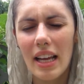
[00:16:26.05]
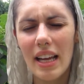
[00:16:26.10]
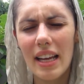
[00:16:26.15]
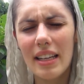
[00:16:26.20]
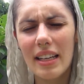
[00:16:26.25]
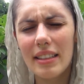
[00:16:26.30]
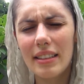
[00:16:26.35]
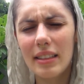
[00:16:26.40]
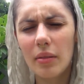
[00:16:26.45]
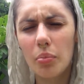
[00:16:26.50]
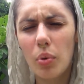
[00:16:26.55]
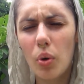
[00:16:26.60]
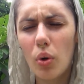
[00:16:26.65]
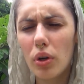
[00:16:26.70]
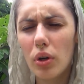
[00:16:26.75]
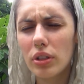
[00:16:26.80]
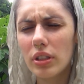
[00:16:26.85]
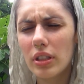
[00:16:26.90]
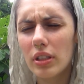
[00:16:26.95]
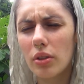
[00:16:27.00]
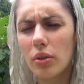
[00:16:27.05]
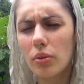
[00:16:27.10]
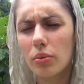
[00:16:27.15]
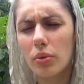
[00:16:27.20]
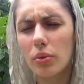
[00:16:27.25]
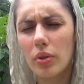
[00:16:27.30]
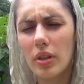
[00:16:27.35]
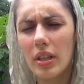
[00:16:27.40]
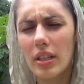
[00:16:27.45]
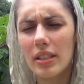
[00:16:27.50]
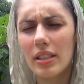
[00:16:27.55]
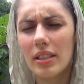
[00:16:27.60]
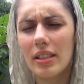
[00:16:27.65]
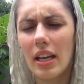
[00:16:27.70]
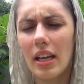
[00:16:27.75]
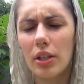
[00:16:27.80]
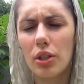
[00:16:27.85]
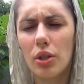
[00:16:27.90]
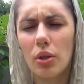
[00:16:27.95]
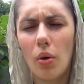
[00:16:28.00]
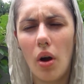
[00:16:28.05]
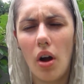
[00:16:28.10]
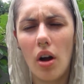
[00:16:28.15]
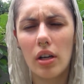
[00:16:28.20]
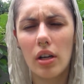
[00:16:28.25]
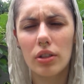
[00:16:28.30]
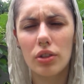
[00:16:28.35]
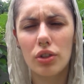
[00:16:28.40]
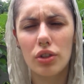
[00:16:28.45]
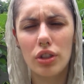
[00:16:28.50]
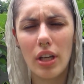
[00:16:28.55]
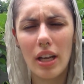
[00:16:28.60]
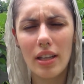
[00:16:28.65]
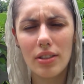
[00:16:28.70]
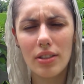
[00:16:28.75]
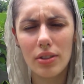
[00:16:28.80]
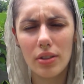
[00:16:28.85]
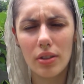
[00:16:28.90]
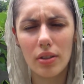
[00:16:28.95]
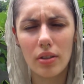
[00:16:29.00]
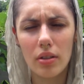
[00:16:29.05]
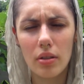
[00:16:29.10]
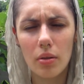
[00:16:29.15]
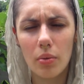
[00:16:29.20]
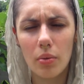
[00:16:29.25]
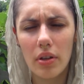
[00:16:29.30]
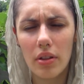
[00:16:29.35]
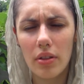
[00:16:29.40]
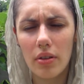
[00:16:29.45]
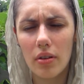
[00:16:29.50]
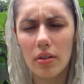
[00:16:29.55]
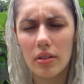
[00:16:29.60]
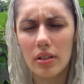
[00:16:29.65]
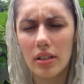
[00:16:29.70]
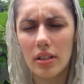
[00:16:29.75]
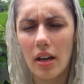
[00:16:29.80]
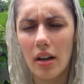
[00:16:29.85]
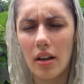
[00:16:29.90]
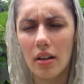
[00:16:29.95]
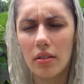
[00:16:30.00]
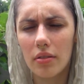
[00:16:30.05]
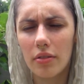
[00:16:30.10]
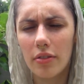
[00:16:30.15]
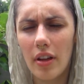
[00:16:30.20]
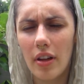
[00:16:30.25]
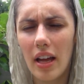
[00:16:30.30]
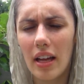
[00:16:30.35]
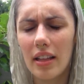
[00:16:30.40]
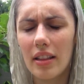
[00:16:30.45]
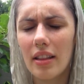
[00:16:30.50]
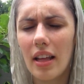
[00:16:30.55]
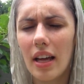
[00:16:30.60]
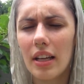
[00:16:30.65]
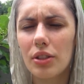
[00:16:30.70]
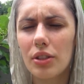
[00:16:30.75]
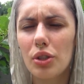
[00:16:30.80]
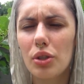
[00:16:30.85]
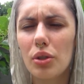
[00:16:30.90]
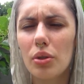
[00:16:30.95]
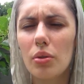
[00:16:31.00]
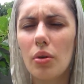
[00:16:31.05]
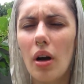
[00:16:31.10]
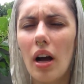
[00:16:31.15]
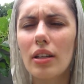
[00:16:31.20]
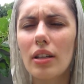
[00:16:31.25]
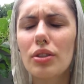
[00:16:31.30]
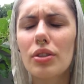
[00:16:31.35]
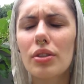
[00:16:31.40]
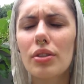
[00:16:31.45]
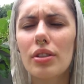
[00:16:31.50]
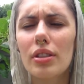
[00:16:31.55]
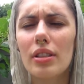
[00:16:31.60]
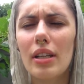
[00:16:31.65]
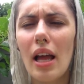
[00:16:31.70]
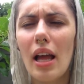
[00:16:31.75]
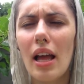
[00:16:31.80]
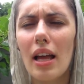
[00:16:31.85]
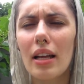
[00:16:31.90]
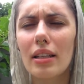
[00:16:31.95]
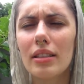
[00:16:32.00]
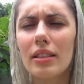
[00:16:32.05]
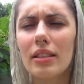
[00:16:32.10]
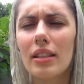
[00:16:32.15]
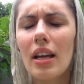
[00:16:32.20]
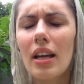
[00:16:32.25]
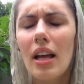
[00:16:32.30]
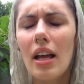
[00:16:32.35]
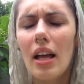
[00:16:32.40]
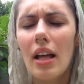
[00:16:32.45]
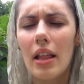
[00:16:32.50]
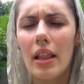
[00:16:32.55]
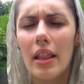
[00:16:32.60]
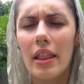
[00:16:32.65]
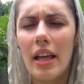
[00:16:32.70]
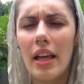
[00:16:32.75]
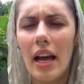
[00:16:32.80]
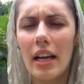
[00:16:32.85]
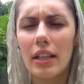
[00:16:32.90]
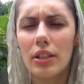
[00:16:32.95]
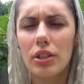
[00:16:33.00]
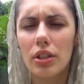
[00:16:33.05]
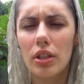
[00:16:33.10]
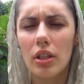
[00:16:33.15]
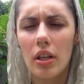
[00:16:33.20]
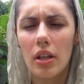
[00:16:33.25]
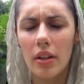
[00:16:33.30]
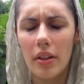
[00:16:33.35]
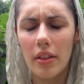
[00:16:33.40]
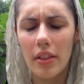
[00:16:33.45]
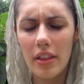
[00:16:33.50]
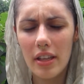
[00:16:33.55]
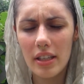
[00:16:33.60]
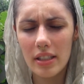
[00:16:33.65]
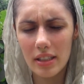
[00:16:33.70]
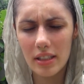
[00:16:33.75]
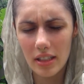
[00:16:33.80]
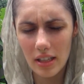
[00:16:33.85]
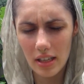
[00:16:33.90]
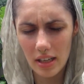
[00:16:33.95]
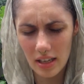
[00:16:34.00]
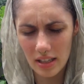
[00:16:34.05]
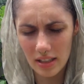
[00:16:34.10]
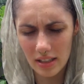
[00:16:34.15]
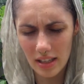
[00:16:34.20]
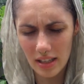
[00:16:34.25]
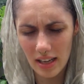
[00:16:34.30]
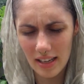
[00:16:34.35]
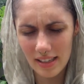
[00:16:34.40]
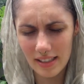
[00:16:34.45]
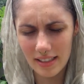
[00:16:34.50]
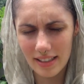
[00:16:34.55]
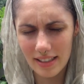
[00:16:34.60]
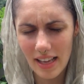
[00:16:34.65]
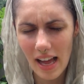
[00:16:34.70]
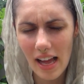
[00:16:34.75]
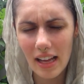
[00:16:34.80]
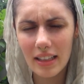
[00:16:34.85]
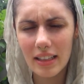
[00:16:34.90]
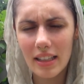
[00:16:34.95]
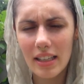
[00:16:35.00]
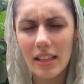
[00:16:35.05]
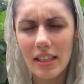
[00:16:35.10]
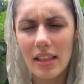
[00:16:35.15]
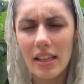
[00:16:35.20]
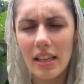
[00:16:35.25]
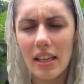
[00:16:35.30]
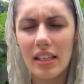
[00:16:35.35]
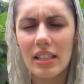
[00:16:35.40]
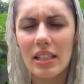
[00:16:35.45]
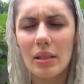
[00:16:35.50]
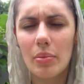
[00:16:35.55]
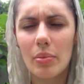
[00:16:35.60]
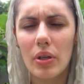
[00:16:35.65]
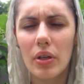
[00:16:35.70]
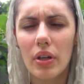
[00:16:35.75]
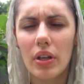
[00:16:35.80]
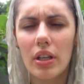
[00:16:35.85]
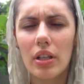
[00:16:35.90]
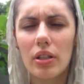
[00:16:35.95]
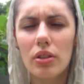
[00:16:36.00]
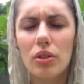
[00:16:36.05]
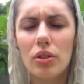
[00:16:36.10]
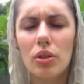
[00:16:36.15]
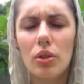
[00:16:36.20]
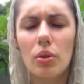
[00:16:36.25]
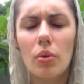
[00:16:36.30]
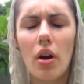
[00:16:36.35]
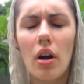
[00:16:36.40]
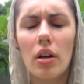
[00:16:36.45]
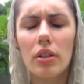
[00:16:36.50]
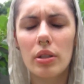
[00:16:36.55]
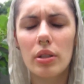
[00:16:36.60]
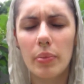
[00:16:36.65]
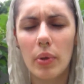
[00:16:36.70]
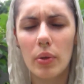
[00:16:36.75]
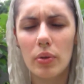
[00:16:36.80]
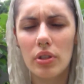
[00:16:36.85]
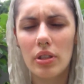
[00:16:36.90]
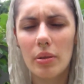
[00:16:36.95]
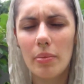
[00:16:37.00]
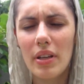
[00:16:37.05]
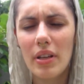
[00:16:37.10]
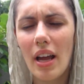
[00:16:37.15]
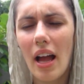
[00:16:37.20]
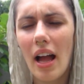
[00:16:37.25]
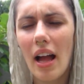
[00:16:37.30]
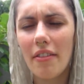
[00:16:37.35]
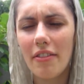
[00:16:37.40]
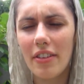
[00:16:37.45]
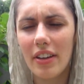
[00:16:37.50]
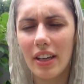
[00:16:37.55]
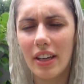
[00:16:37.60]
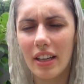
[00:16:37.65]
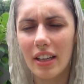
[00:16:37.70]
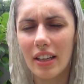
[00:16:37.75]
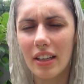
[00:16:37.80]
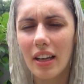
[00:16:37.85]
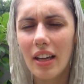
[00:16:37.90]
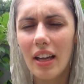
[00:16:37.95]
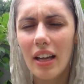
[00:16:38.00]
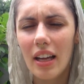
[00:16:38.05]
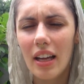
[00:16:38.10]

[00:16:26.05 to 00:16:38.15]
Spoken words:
It is important through this that you are gentle with yourself and that you understand that this is exactly the experience you are supposed to be having.